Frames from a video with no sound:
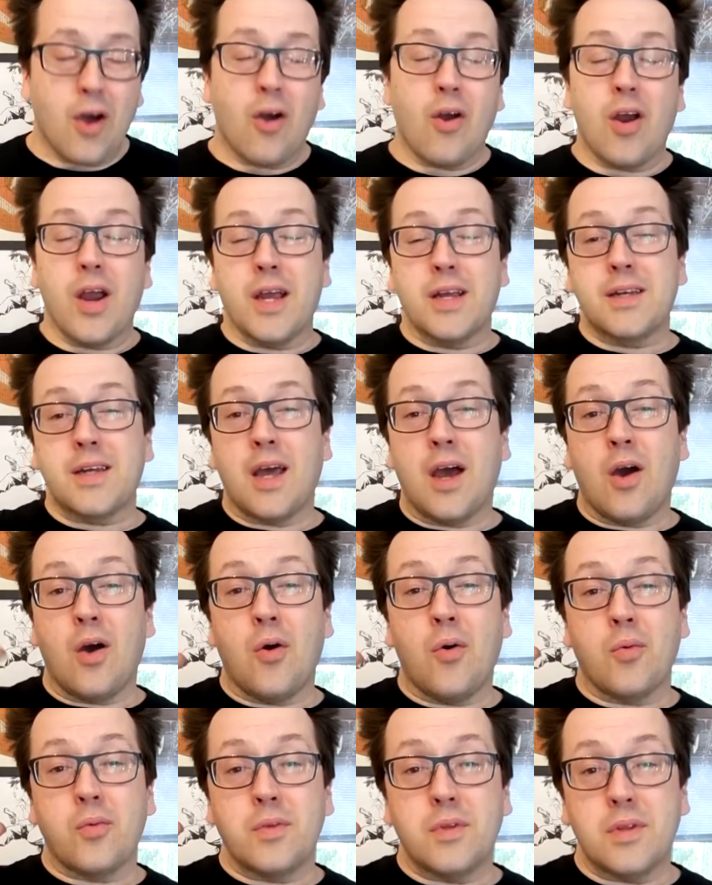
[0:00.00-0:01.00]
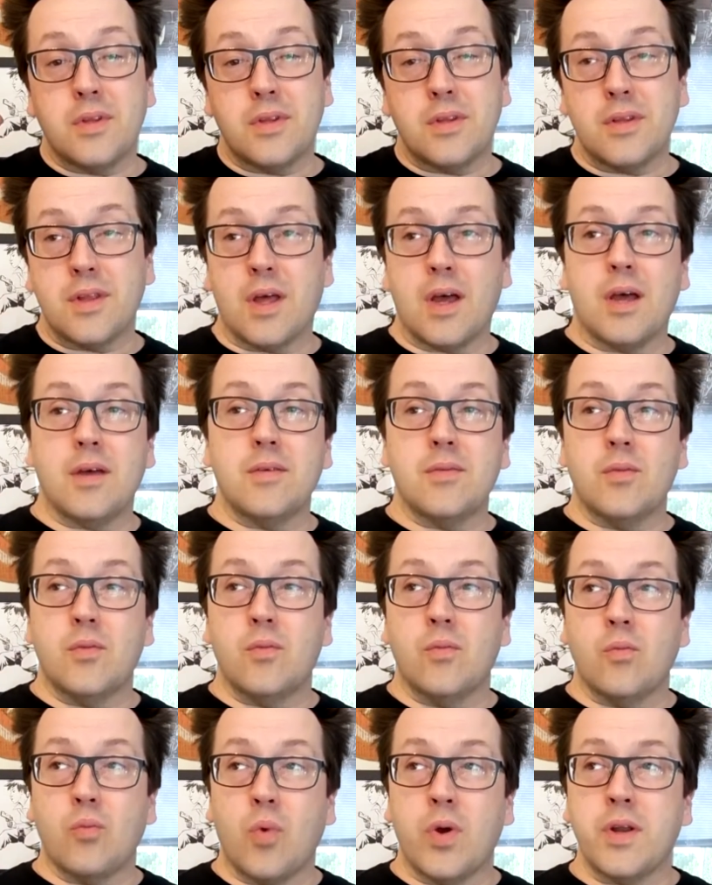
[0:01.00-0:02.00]
All right, now
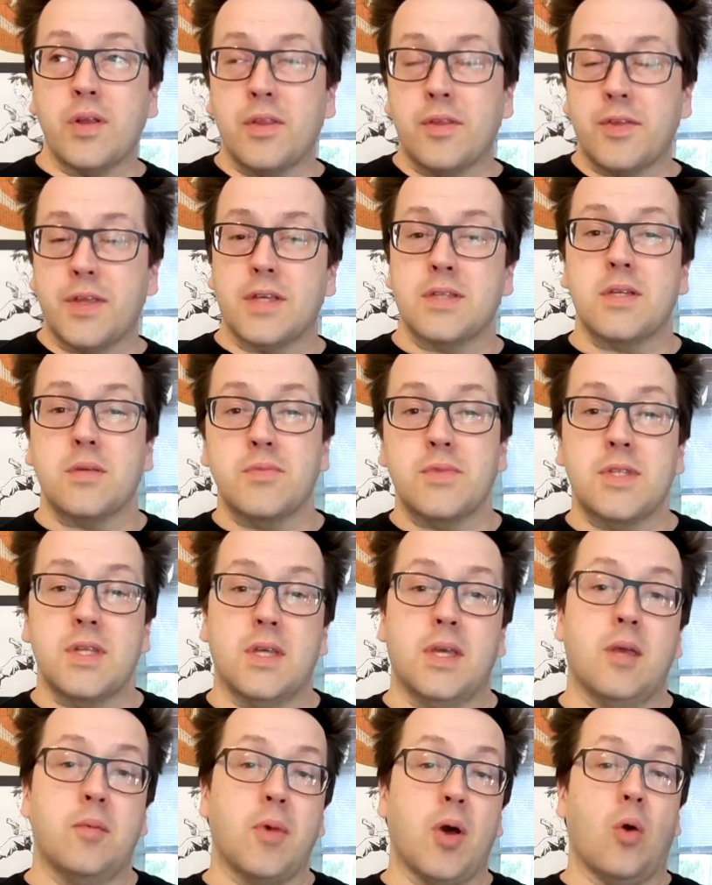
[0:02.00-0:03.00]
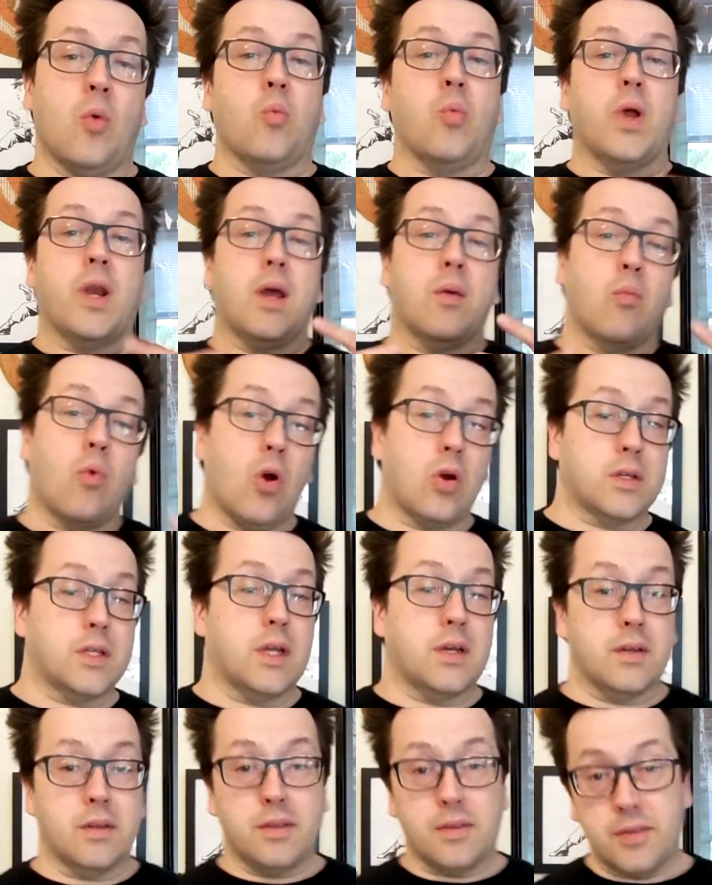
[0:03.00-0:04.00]
one of the things I was thinking about when I walked
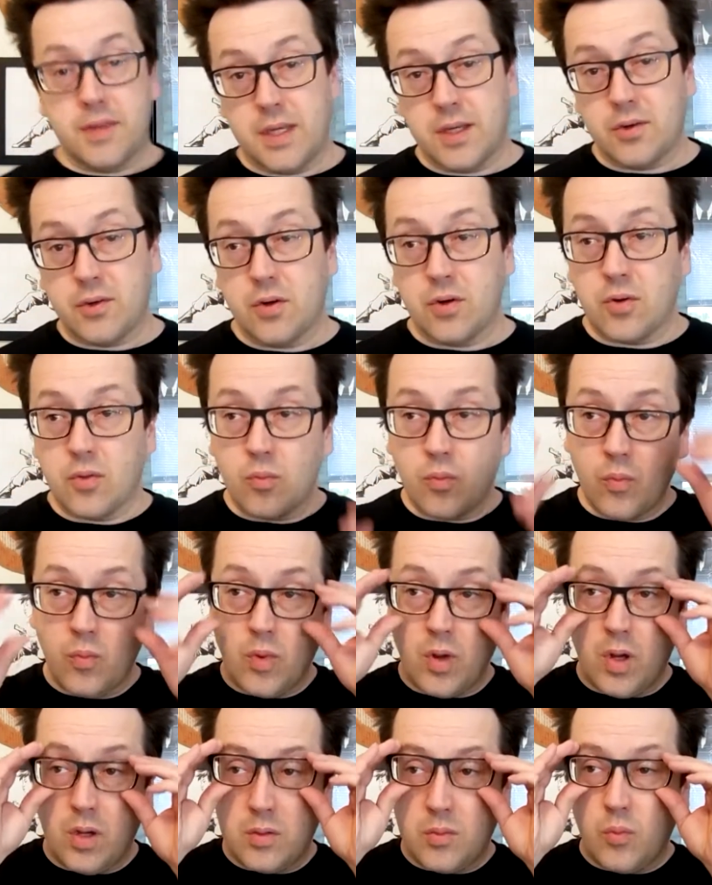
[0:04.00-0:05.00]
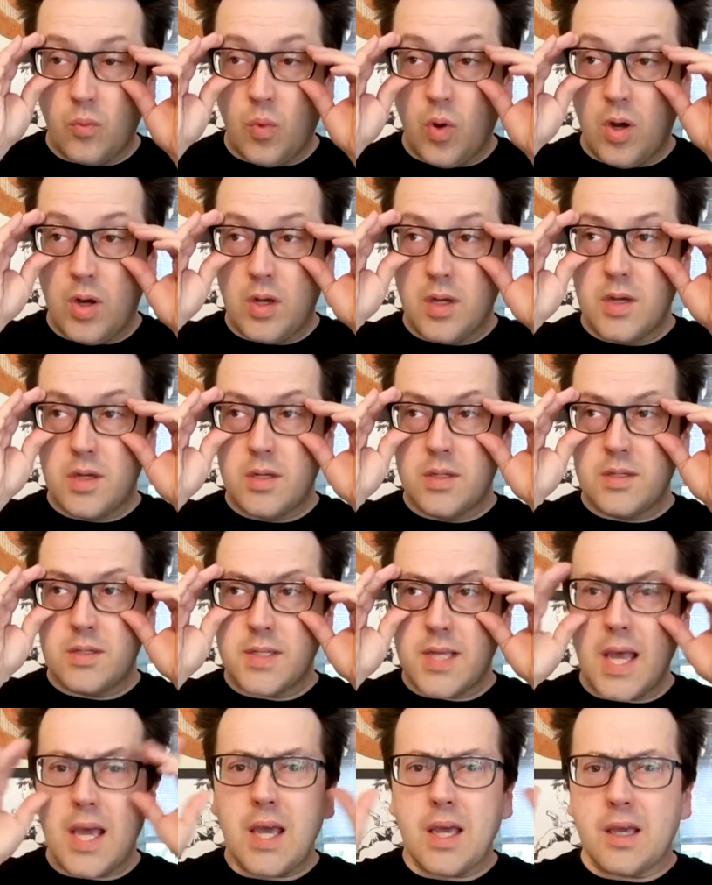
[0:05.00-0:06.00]
out of the theater
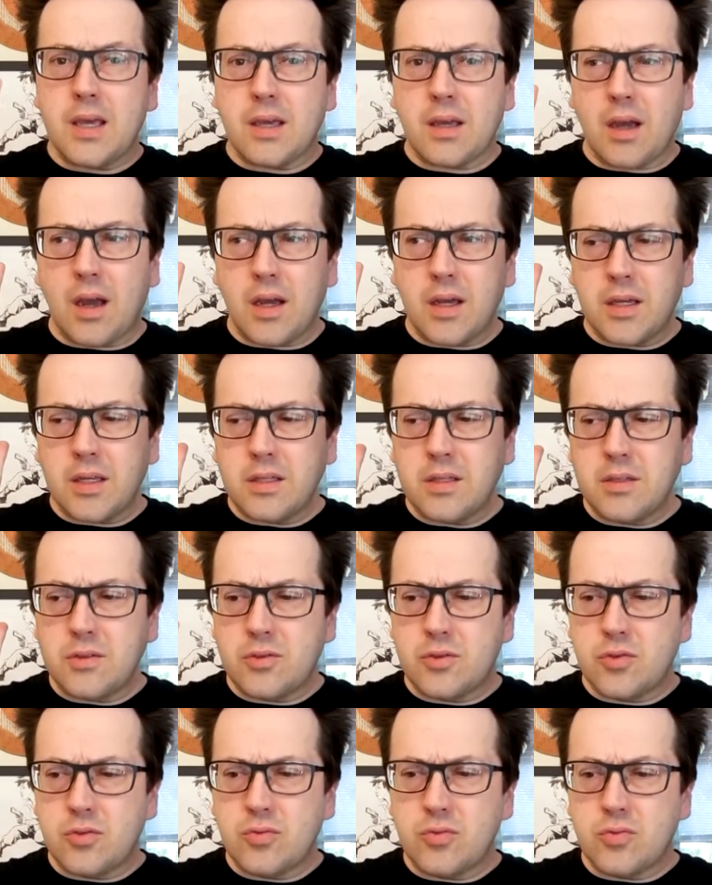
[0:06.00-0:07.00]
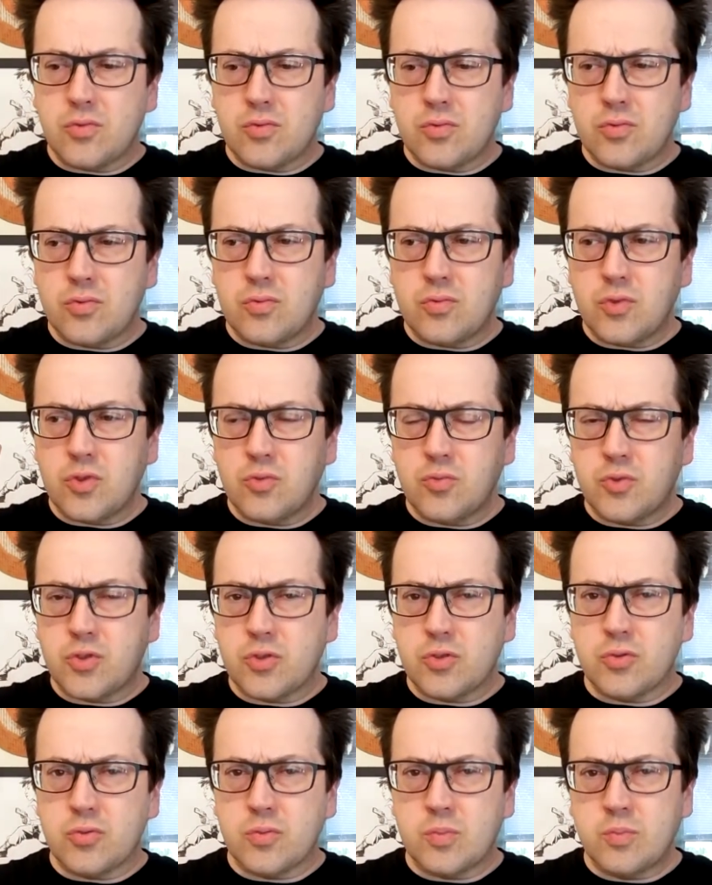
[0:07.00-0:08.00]
was, hey, I do
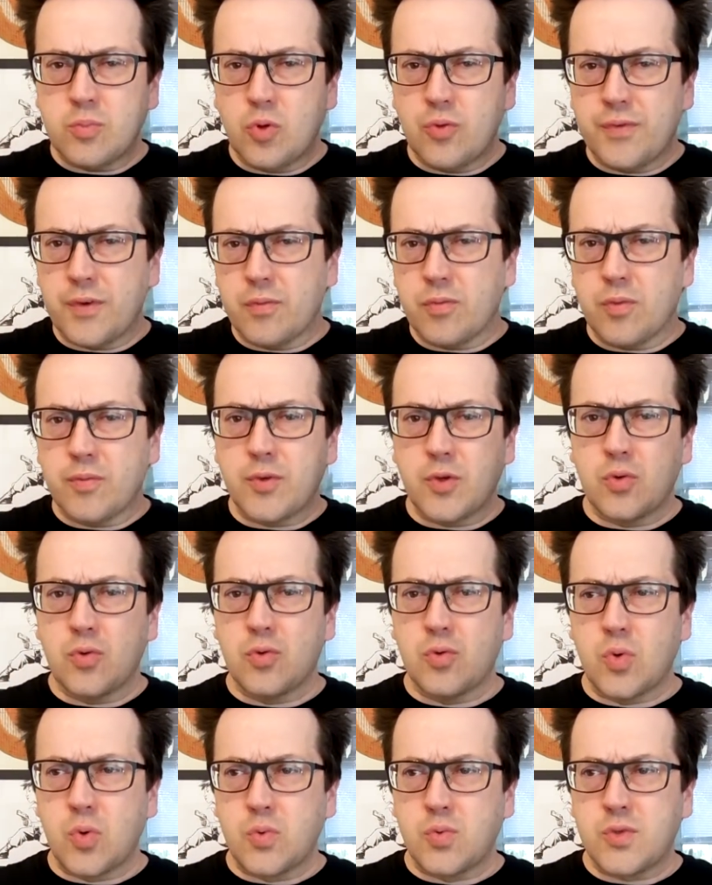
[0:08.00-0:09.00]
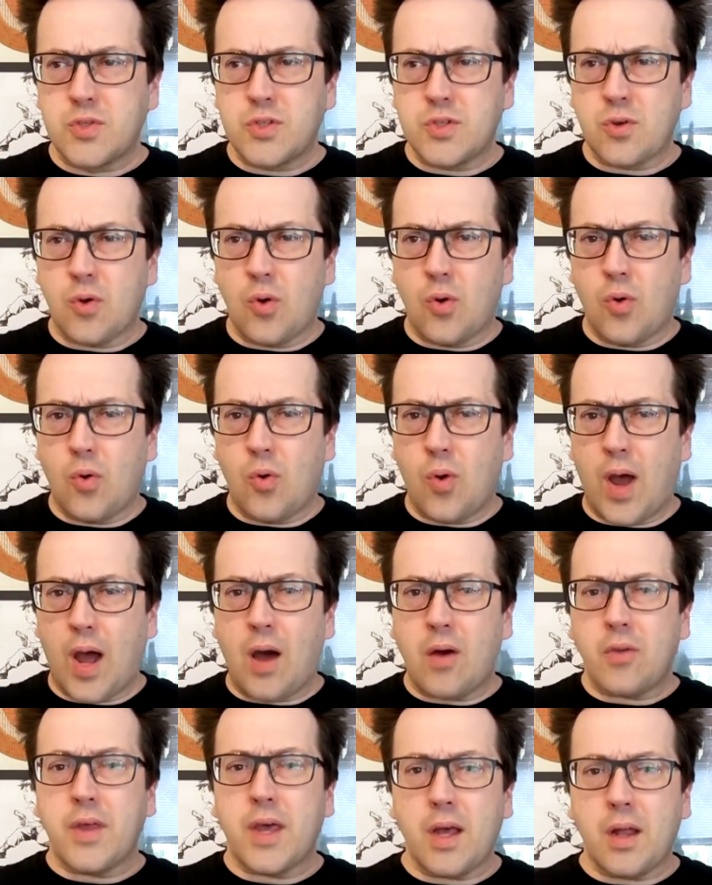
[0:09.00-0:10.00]
YouTube movie reviews, so
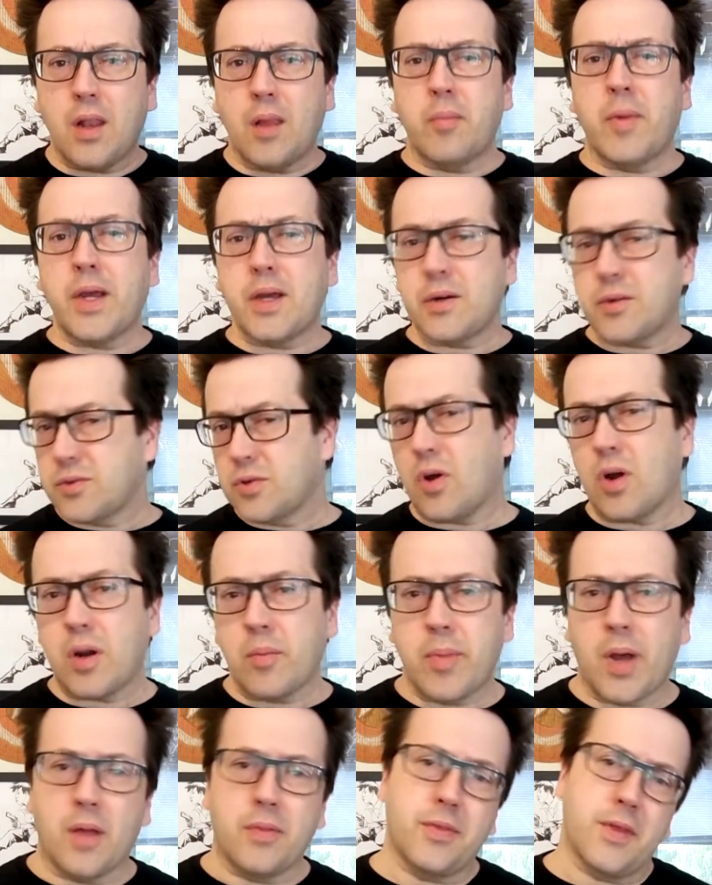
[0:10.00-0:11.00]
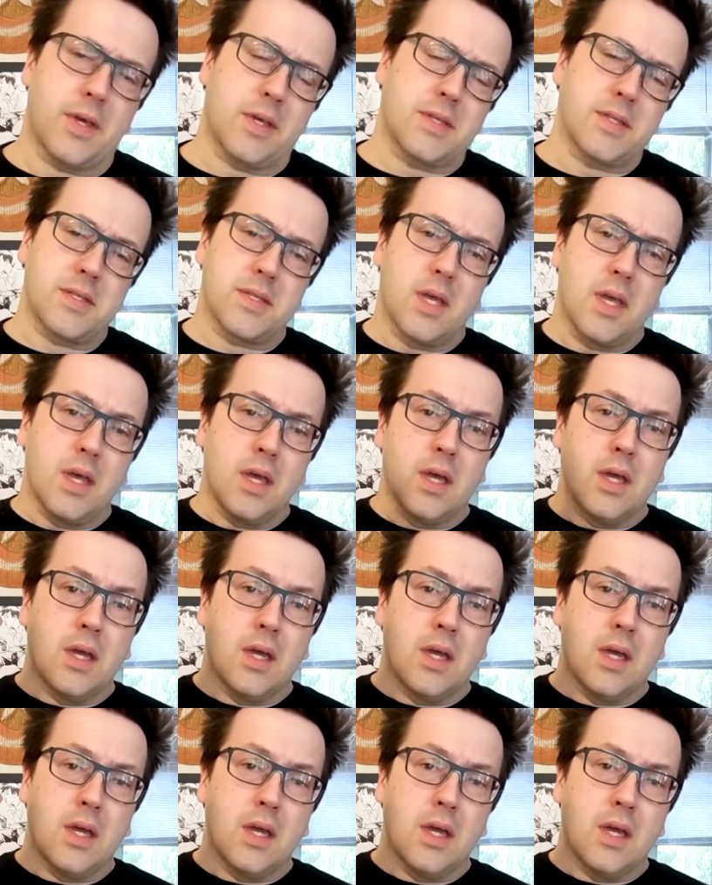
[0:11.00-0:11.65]
how the hell am I gonna talk about this?